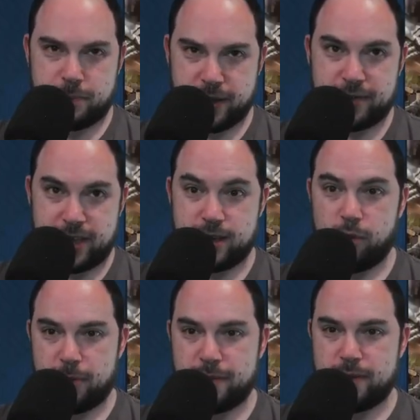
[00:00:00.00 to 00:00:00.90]
PvE
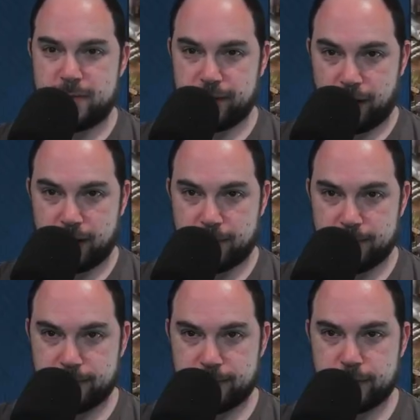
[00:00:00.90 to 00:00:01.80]
or PvP
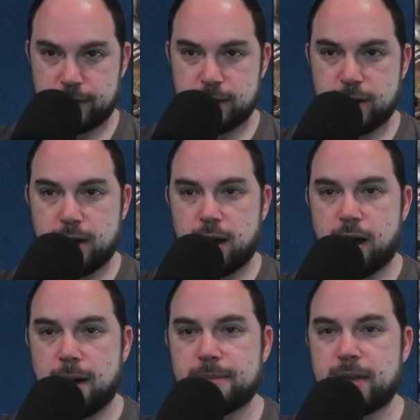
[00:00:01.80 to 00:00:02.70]
lineup?